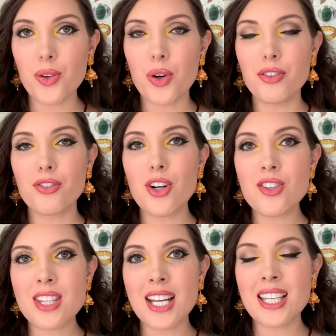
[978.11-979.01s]
or
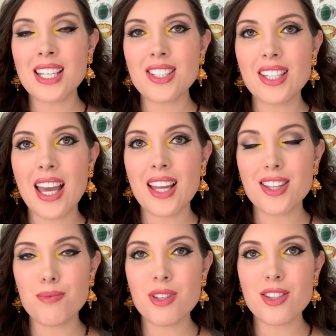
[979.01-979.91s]
first I need to get
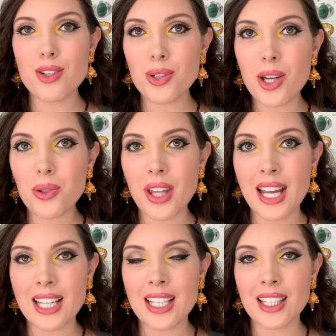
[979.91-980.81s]
some studio
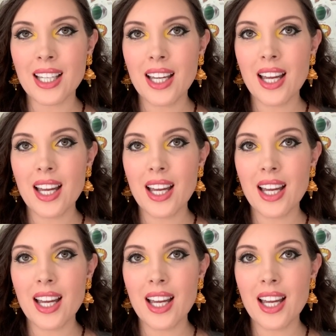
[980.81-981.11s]
lighting,